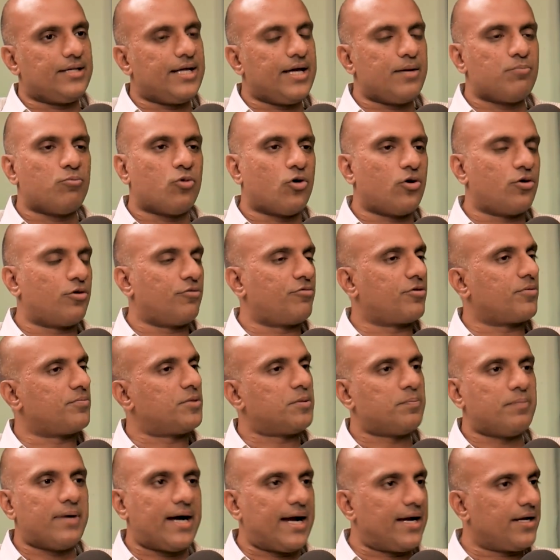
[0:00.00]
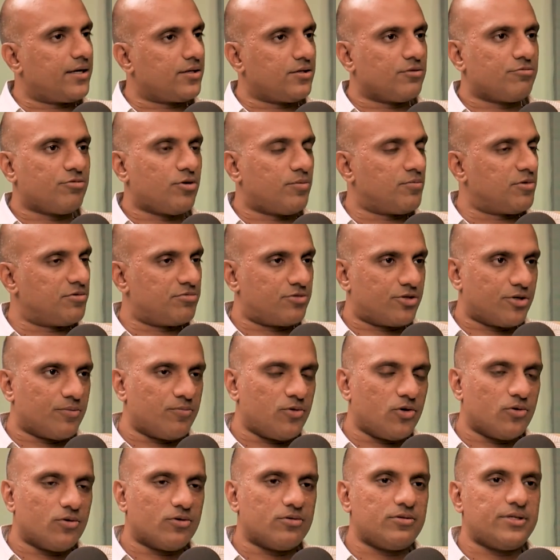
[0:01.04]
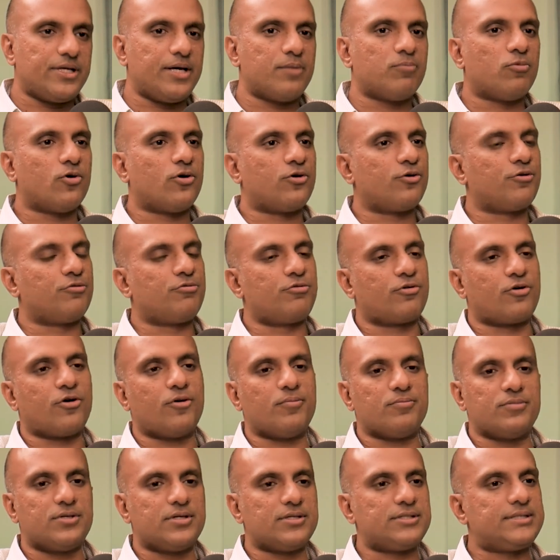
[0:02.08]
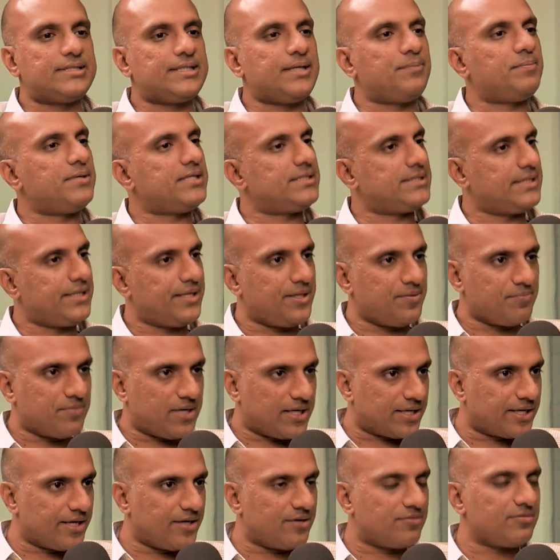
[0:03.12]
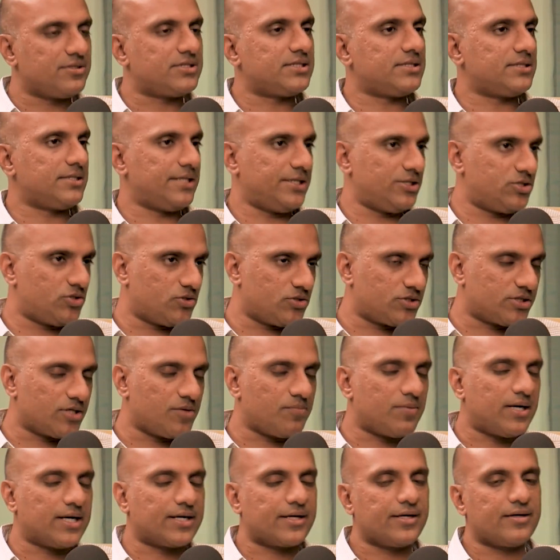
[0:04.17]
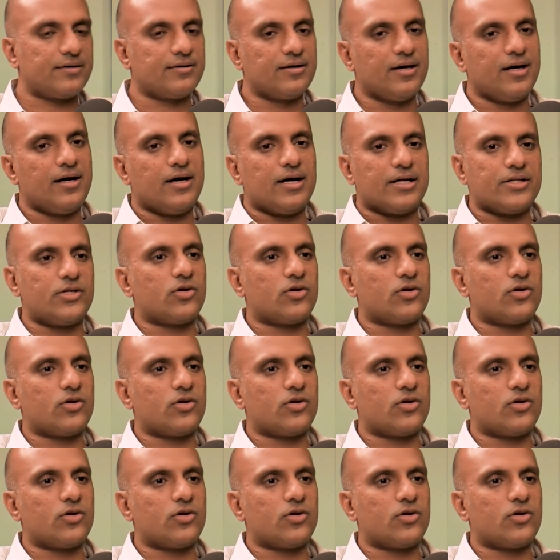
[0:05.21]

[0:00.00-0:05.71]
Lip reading: They borrow from the bank in the form of term loan. They borrow from the CPCD market, which is the institutional market.